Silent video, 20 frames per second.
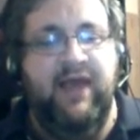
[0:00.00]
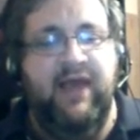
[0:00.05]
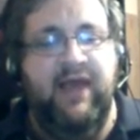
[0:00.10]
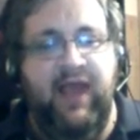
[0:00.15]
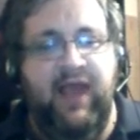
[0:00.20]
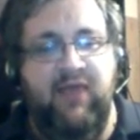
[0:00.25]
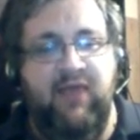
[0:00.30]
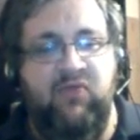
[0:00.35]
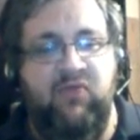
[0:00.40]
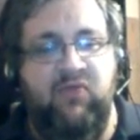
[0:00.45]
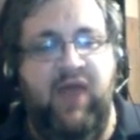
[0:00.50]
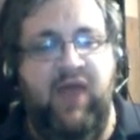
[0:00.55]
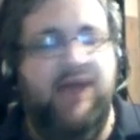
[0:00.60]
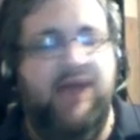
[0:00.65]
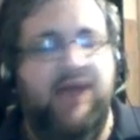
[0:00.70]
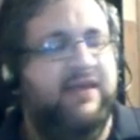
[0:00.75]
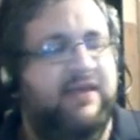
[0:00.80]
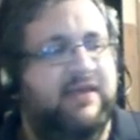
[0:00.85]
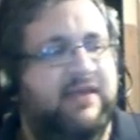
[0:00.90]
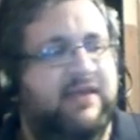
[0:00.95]
and that
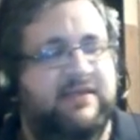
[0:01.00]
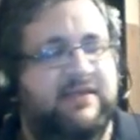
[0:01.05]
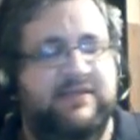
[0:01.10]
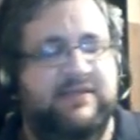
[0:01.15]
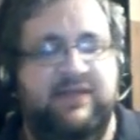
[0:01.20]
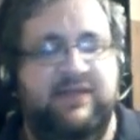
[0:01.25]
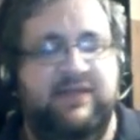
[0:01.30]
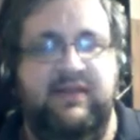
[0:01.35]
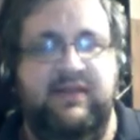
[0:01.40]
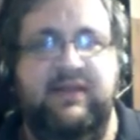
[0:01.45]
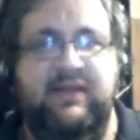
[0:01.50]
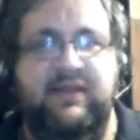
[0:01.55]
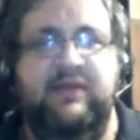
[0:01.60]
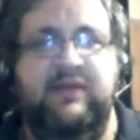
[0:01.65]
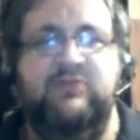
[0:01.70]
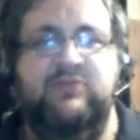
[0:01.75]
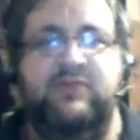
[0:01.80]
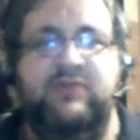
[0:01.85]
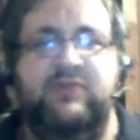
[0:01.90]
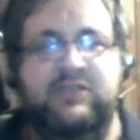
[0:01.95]
is the
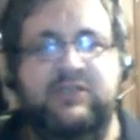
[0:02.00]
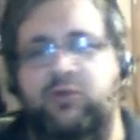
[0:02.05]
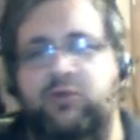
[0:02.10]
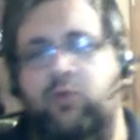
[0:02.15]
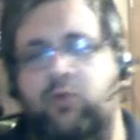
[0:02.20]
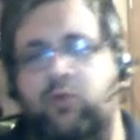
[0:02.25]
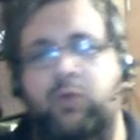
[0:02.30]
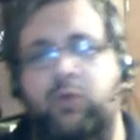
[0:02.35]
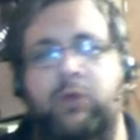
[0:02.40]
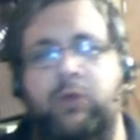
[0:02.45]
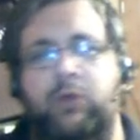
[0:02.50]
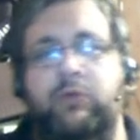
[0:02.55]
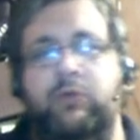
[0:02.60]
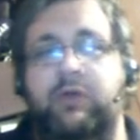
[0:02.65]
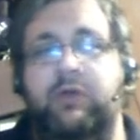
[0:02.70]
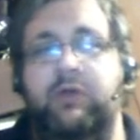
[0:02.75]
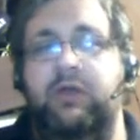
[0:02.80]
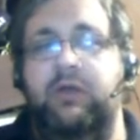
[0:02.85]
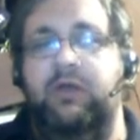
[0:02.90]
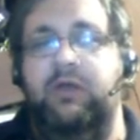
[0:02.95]
Trickster Rogue.
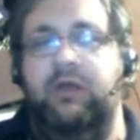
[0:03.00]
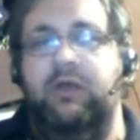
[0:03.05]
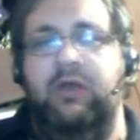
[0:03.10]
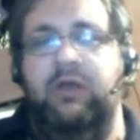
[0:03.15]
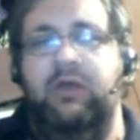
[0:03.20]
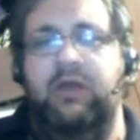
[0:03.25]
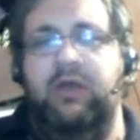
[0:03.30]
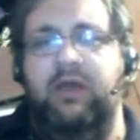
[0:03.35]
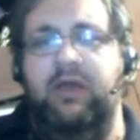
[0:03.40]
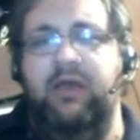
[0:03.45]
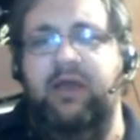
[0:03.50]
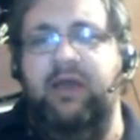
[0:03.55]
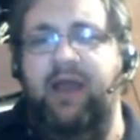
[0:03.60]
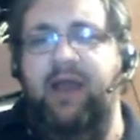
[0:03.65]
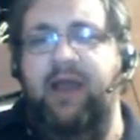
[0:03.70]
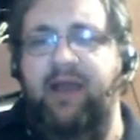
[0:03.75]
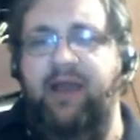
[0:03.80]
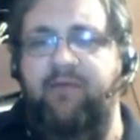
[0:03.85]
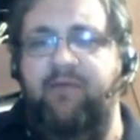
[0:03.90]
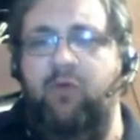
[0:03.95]

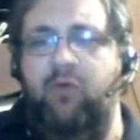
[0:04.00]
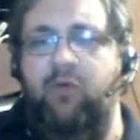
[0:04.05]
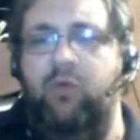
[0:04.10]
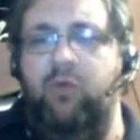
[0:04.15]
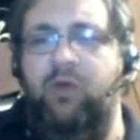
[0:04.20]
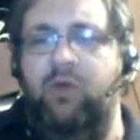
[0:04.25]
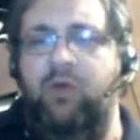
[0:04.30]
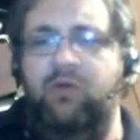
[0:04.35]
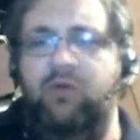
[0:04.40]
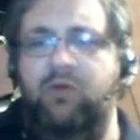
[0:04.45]
And for Rogue,